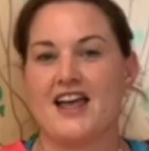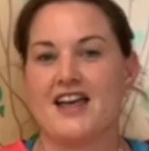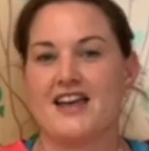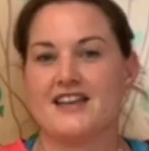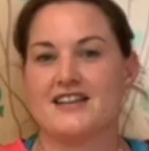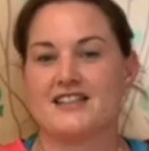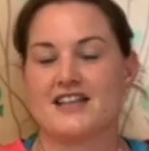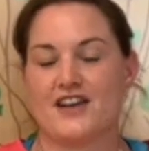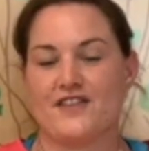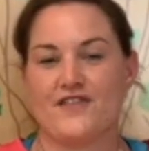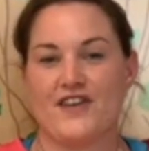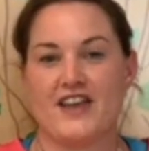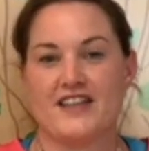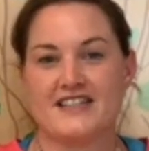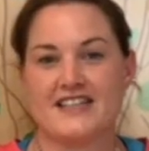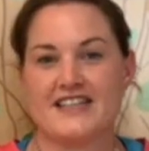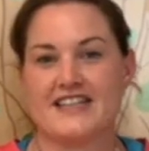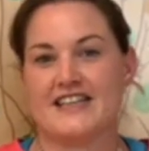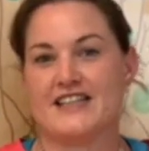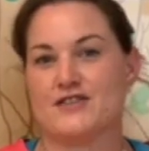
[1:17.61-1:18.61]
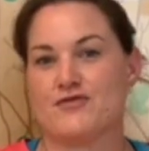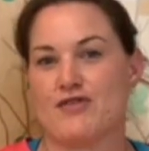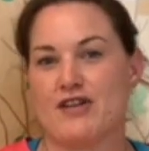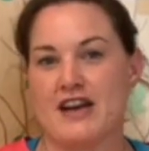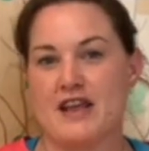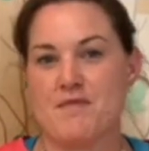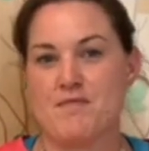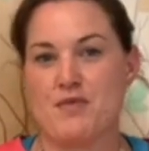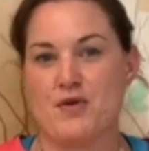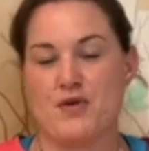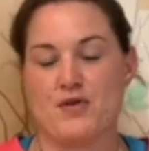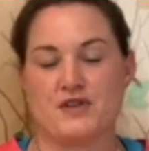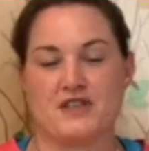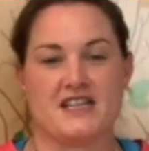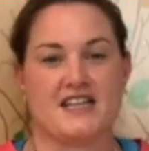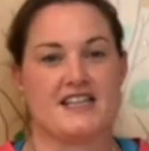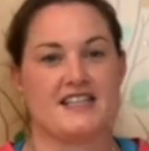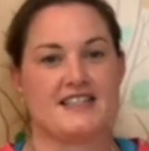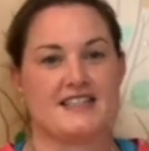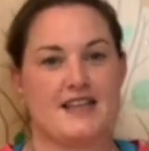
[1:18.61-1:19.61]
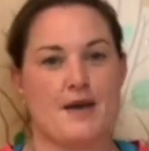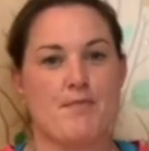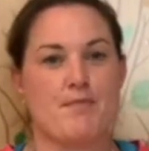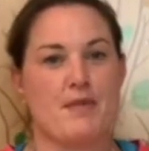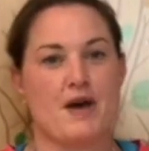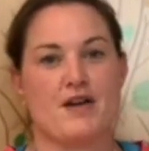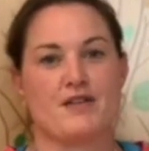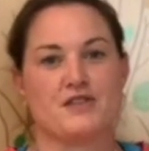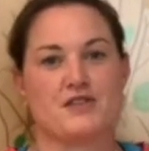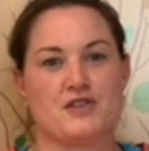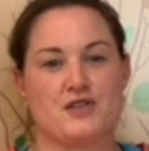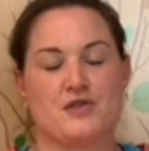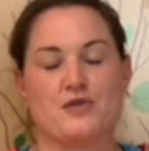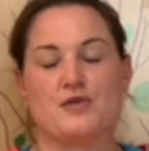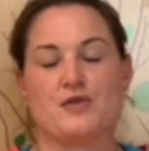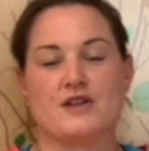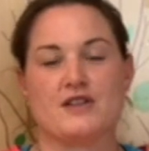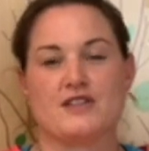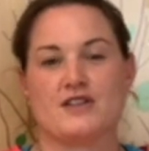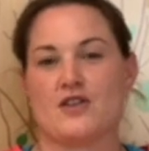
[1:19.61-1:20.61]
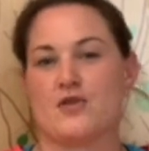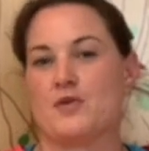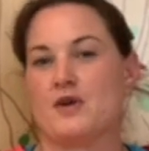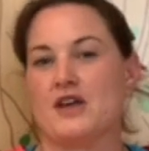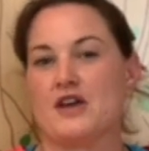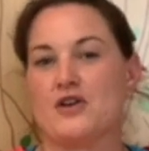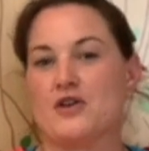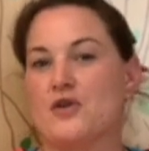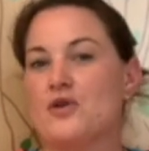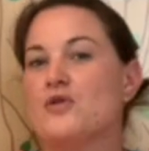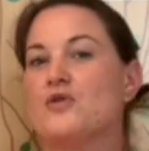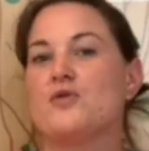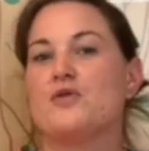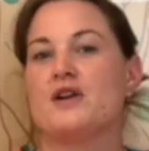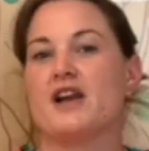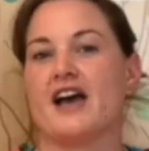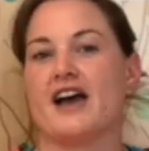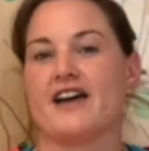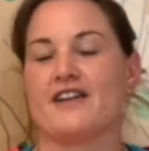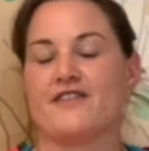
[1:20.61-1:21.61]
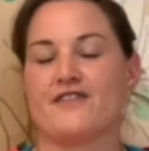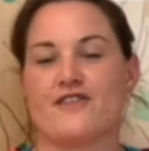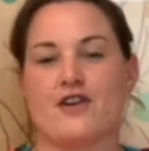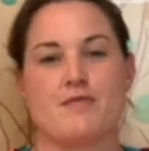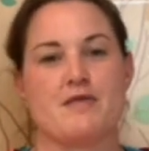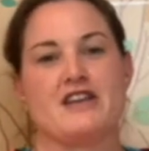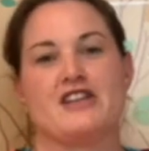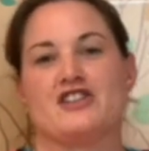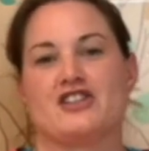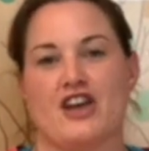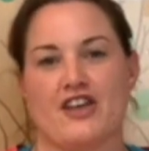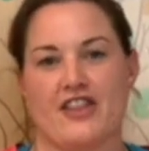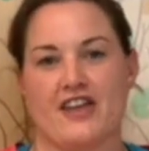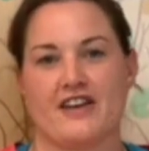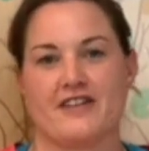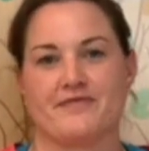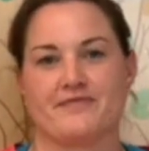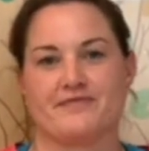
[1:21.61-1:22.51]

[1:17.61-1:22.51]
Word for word: Diversity is really important at Sunmarke School so that we can all learn from each other.